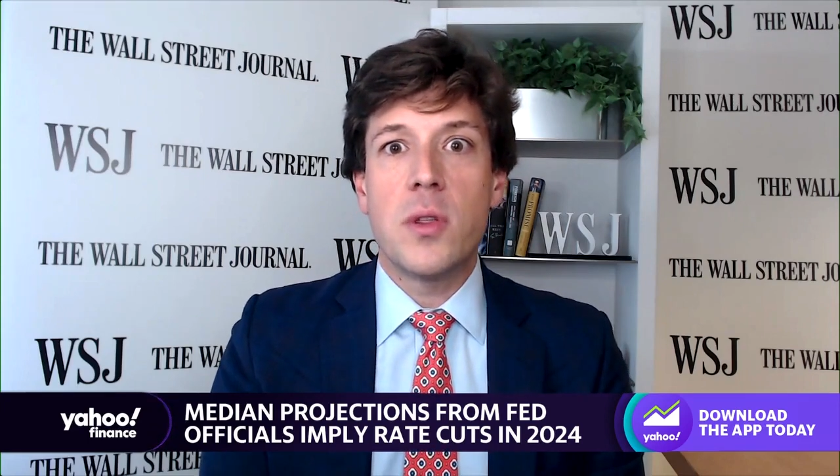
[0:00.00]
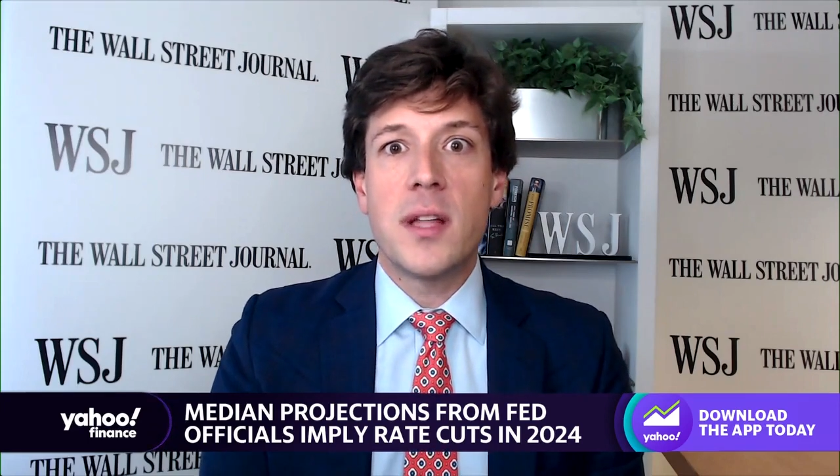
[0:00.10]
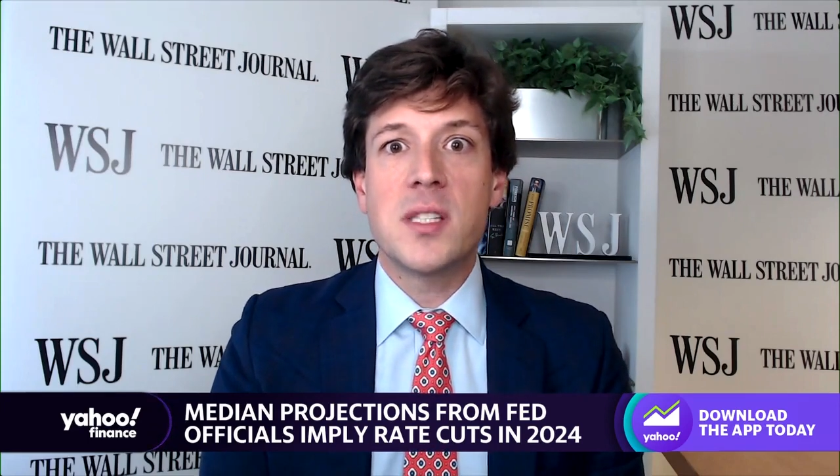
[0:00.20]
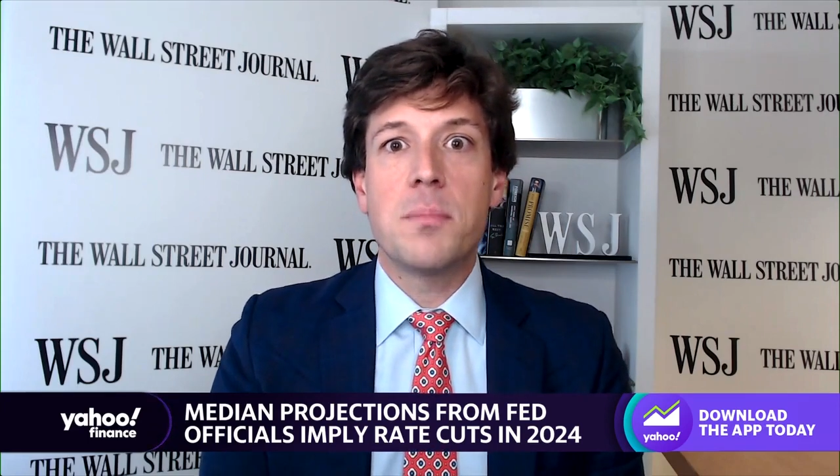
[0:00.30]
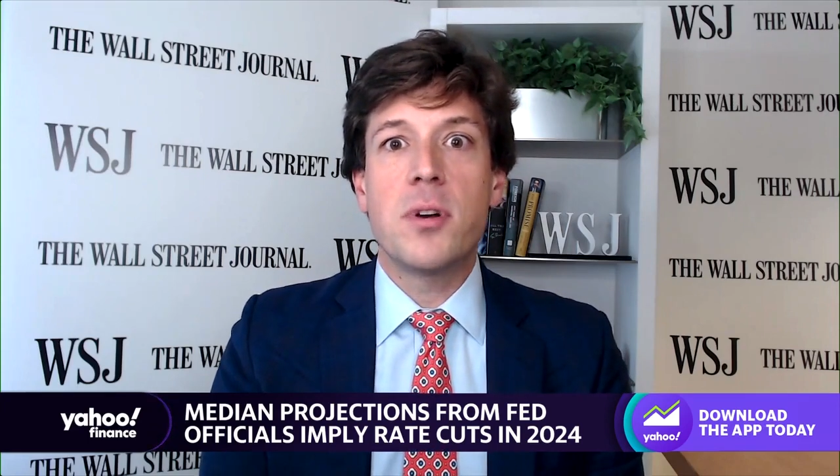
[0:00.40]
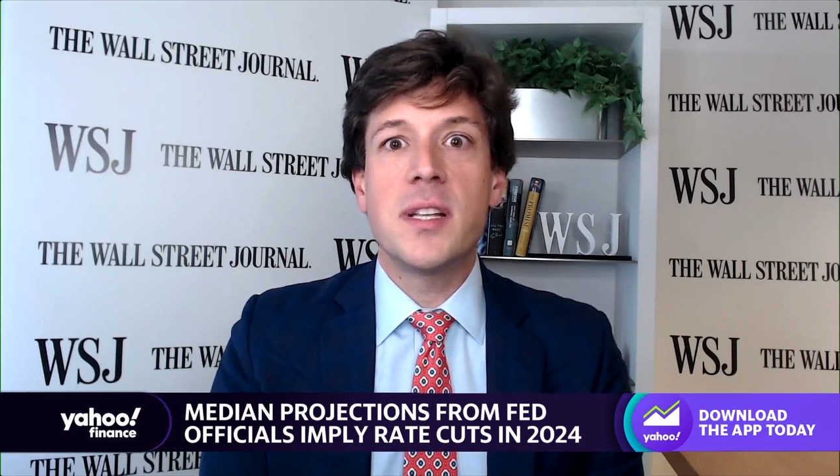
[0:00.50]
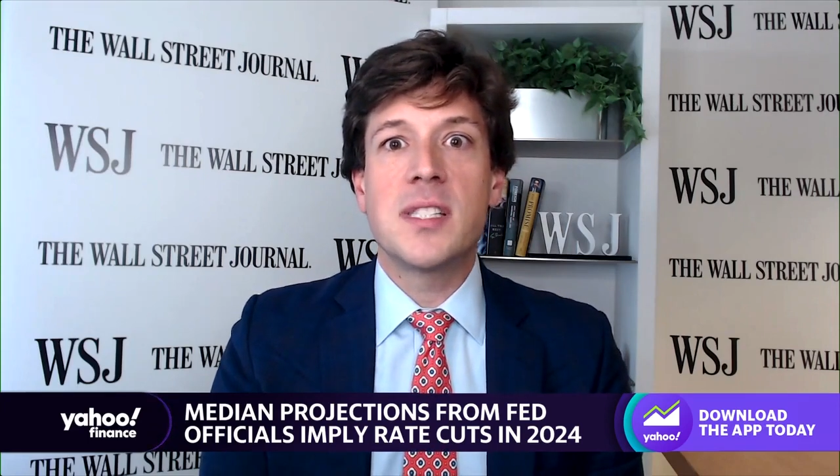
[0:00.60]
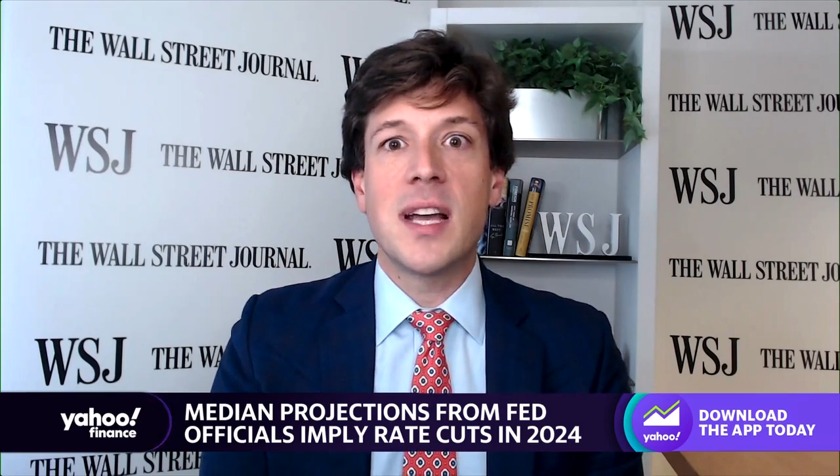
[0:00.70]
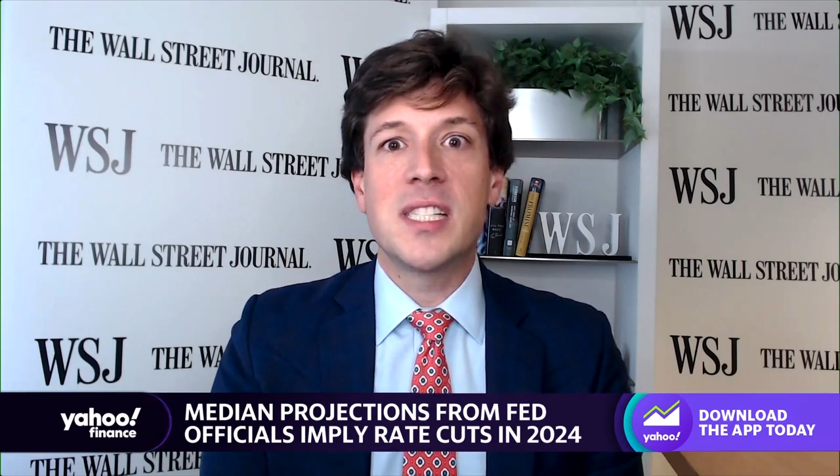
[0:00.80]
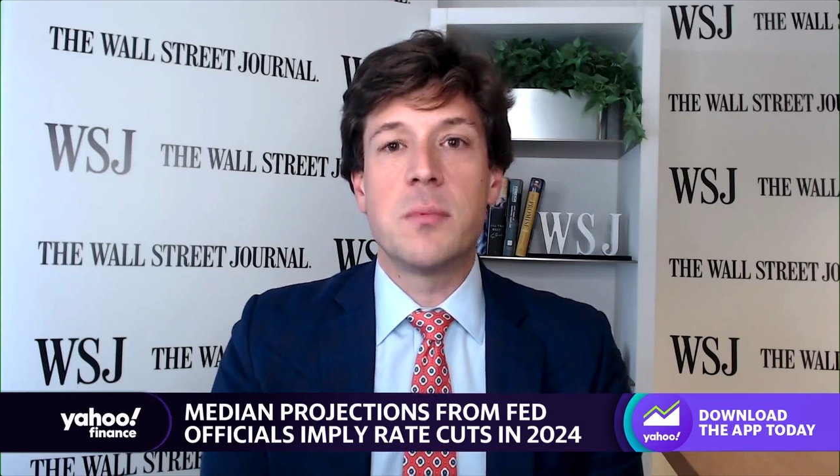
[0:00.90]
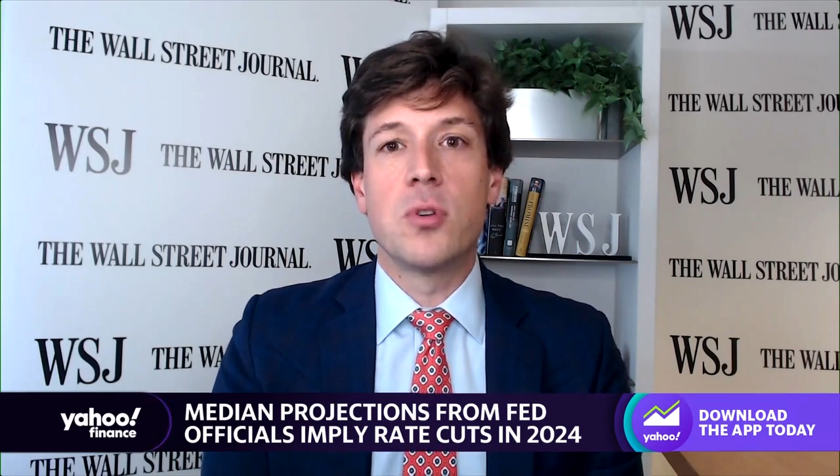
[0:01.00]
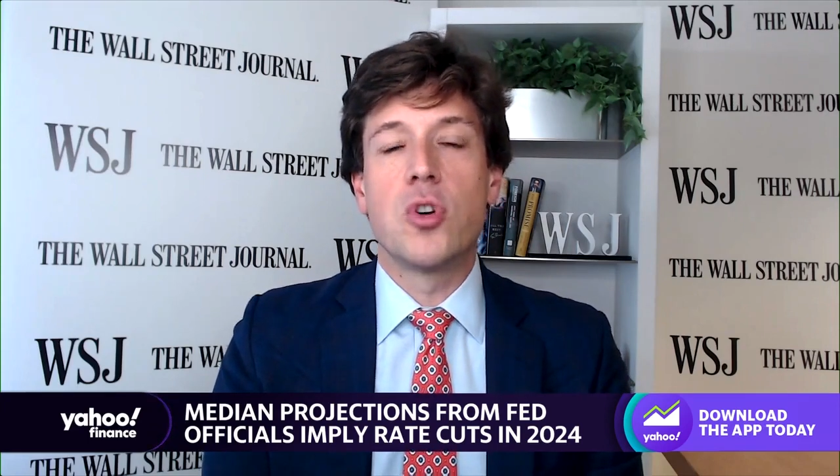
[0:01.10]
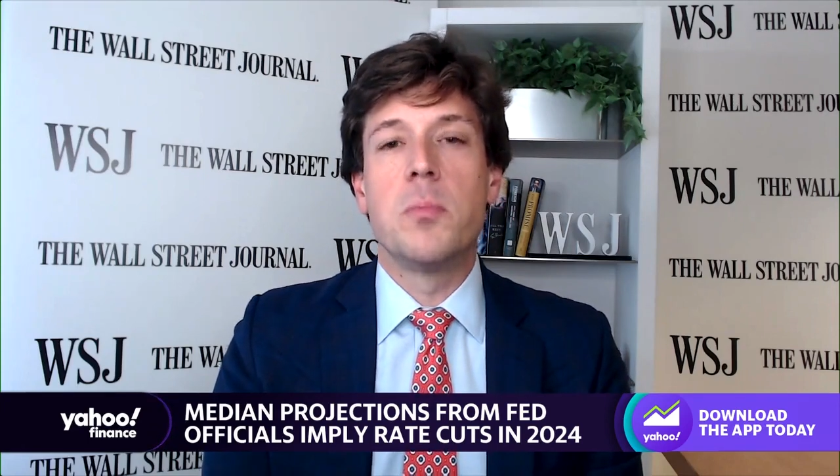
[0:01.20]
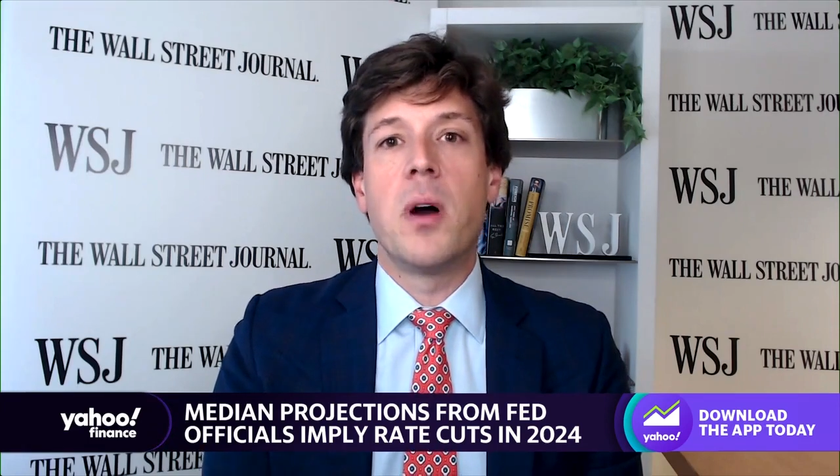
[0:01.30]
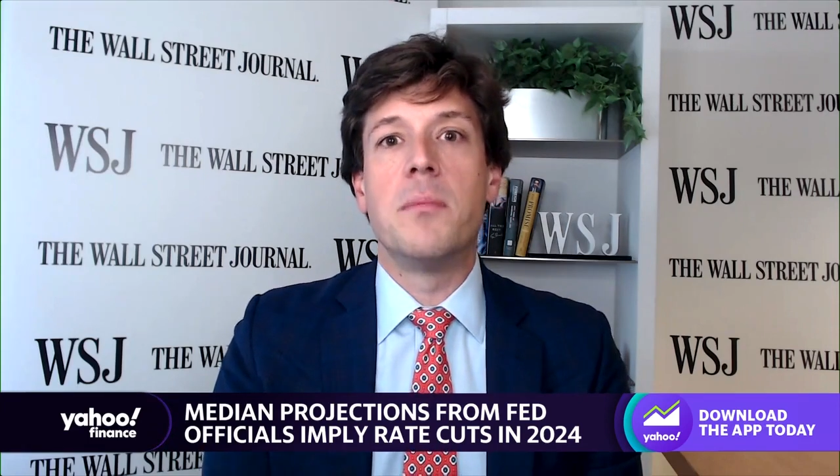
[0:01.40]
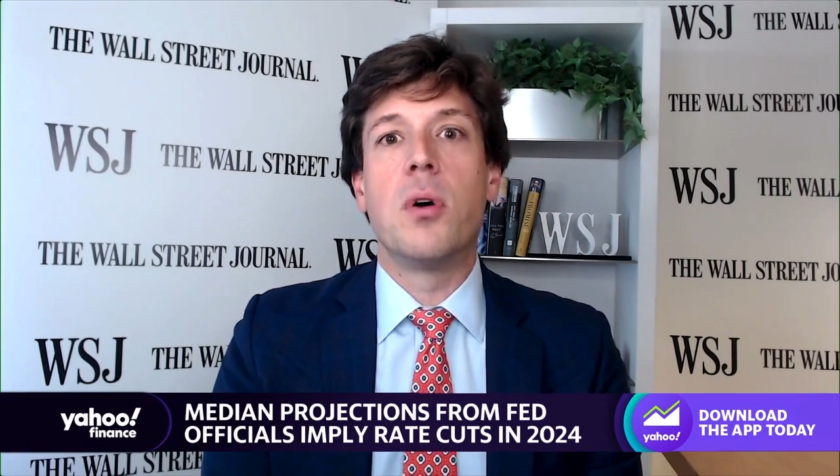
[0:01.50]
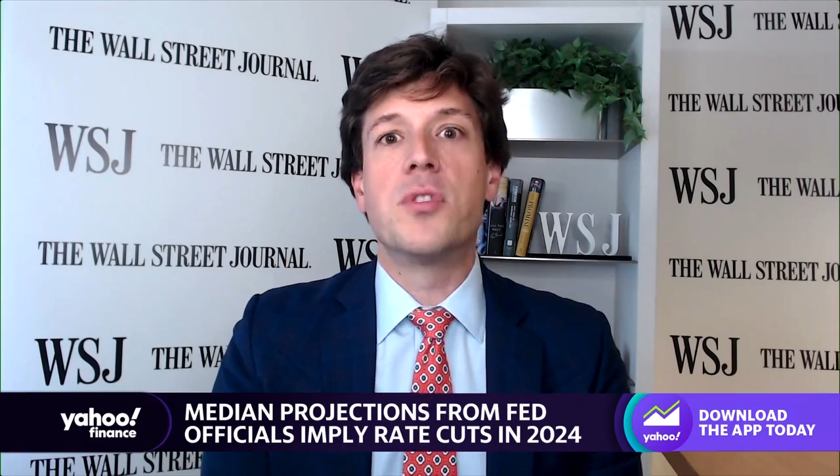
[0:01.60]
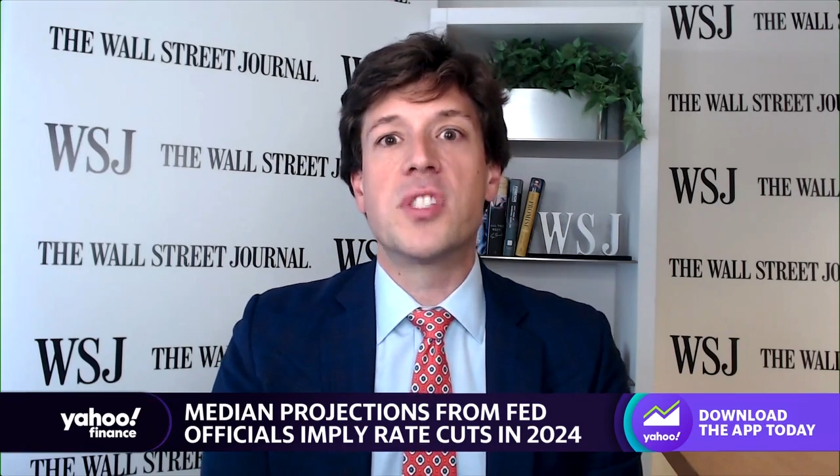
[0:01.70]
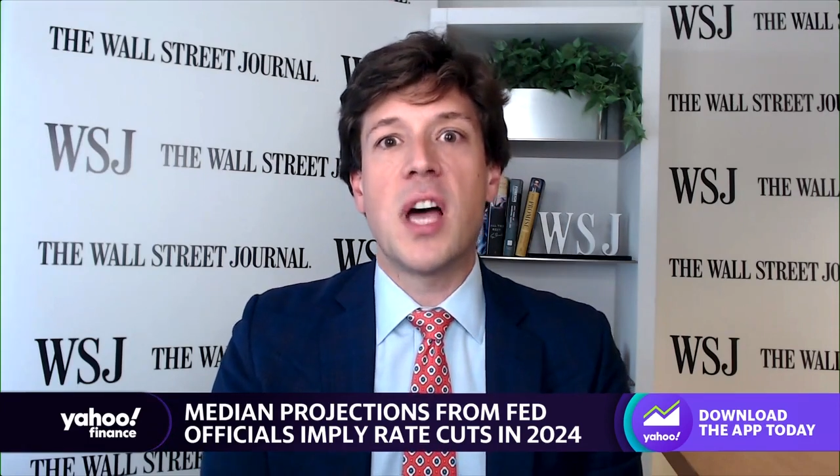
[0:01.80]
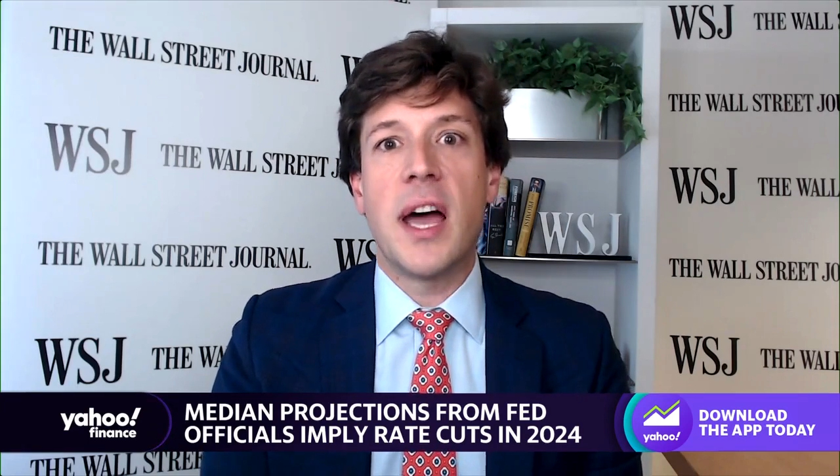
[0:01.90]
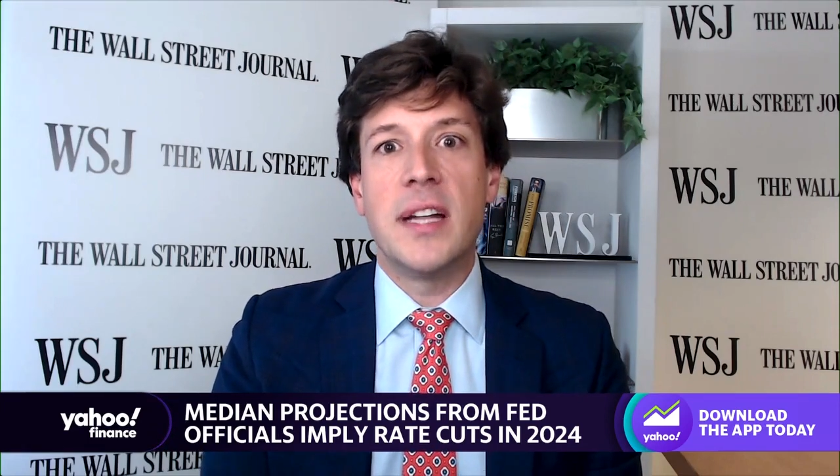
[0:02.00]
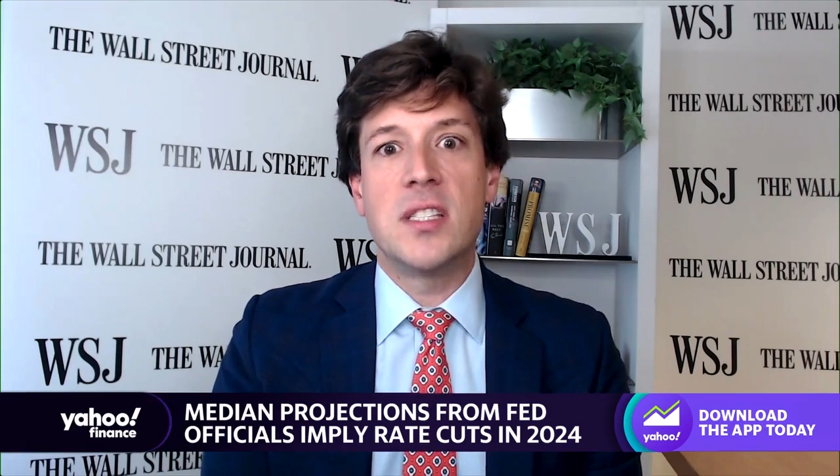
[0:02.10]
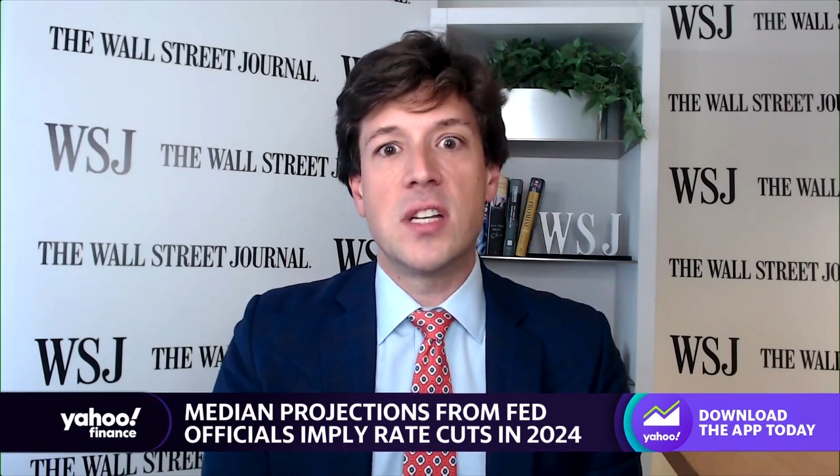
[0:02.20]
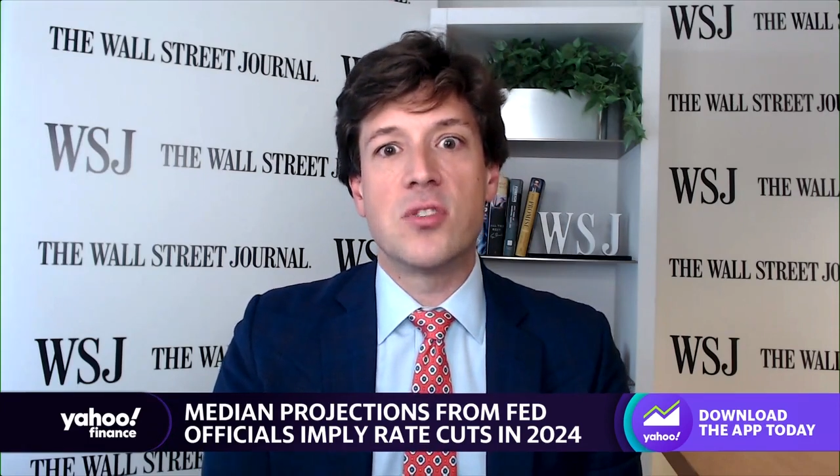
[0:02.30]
that's a pretty sizable group on both sides.